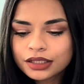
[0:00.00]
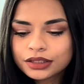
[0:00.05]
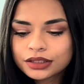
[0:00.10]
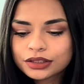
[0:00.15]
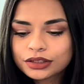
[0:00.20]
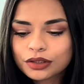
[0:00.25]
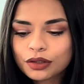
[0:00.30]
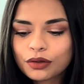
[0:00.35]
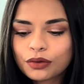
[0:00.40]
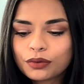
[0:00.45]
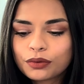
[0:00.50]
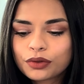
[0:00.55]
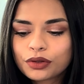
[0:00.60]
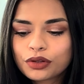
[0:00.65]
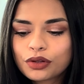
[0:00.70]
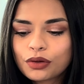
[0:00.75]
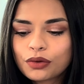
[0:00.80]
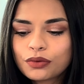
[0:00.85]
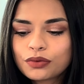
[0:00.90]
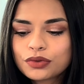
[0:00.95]
So
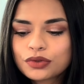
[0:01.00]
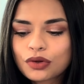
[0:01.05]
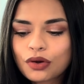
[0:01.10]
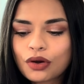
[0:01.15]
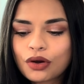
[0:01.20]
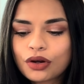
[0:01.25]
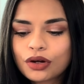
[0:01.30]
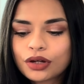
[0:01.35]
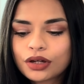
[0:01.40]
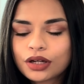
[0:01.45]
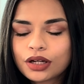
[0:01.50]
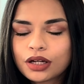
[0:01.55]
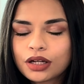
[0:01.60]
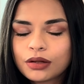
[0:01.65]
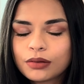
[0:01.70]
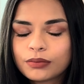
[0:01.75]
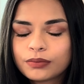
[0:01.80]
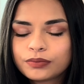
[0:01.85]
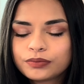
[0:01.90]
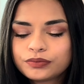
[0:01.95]
those
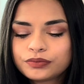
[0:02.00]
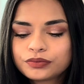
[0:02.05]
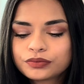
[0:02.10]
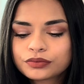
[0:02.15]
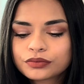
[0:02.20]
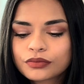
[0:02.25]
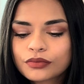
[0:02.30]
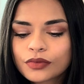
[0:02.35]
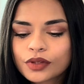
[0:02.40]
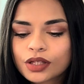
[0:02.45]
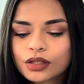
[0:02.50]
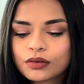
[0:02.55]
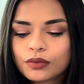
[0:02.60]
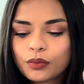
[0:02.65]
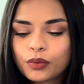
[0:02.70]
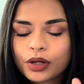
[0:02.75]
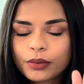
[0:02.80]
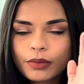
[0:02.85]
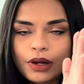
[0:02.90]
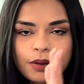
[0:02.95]
are
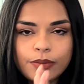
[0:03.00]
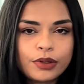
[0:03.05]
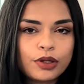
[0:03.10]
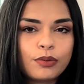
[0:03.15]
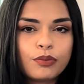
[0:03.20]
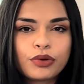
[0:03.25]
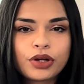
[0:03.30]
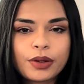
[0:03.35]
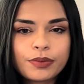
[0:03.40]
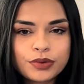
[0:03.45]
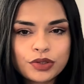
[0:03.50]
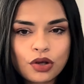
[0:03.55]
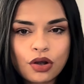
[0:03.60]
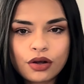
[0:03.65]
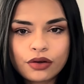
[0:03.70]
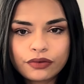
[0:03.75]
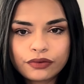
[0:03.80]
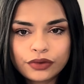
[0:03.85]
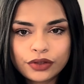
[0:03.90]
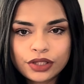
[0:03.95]
what my meal preps
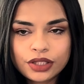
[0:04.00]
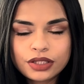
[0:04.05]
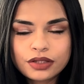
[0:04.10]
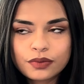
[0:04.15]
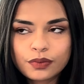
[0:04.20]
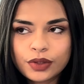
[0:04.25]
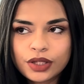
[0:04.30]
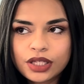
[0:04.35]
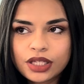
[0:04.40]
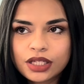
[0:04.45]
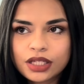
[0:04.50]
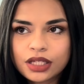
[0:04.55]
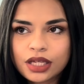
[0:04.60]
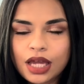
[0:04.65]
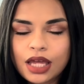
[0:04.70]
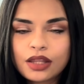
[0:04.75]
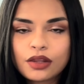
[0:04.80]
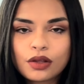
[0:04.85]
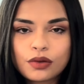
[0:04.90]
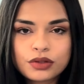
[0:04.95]
are for this week,
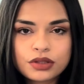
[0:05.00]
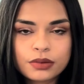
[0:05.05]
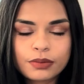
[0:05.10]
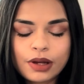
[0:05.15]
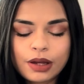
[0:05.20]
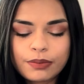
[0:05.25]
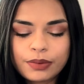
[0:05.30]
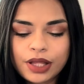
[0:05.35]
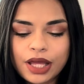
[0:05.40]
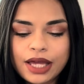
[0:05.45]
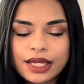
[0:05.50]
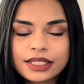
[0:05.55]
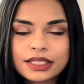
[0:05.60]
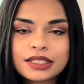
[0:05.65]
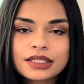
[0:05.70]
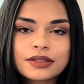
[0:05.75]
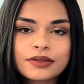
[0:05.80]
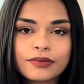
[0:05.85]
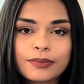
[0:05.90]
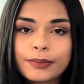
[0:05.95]
and those are my
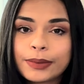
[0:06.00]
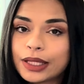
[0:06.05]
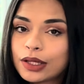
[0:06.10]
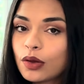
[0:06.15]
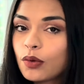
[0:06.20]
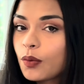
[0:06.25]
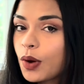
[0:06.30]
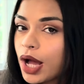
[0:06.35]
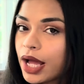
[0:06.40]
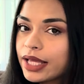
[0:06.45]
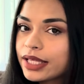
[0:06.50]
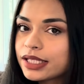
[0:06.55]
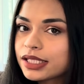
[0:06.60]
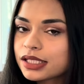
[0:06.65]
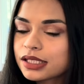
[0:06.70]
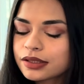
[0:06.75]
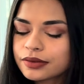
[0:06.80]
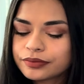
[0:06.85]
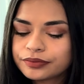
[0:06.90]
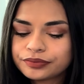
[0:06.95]
plans meal
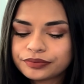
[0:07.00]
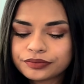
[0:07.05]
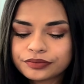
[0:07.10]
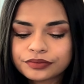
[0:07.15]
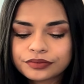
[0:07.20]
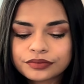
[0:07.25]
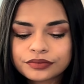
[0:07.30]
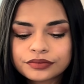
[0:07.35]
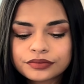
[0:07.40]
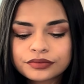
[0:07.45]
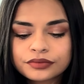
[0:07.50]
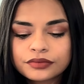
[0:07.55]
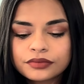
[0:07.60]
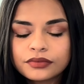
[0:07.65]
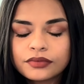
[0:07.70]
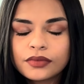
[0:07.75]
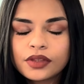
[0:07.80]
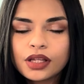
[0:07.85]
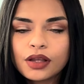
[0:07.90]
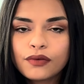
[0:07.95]
wise.
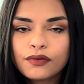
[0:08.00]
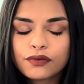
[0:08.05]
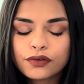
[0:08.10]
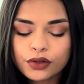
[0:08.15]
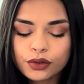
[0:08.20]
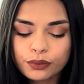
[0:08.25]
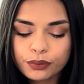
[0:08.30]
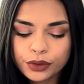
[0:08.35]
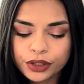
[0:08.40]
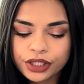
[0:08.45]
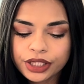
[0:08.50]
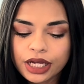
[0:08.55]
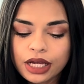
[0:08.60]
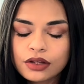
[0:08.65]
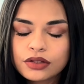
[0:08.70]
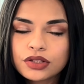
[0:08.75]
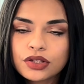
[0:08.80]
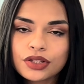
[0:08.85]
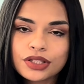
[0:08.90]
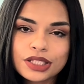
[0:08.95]
For
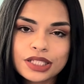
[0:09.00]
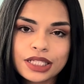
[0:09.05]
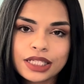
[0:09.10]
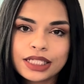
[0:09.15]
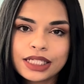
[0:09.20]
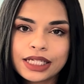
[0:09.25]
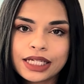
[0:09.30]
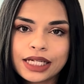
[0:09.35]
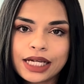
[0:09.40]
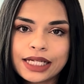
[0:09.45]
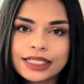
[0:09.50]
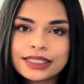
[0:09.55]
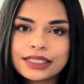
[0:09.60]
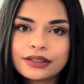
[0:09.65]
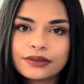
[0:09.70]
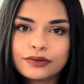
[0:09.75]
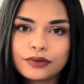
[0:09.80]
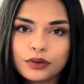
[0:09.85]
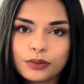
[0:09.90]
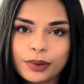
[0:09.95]
workouts on Sunday, I did
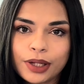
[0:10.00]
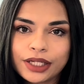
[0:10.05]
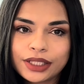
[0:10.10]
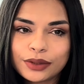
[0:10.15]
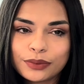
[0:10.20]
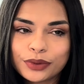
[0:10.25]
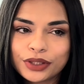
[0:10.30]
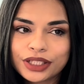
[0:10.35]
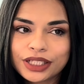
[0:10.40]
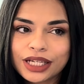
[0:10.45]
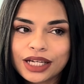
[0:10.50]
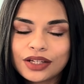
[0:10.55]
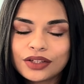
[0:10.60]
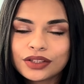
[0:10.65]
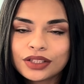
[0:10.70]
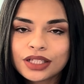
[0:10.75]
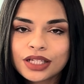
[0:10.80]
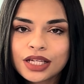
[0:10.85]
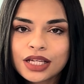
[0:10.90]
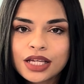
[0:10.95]
a full body
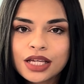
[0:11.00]
workout,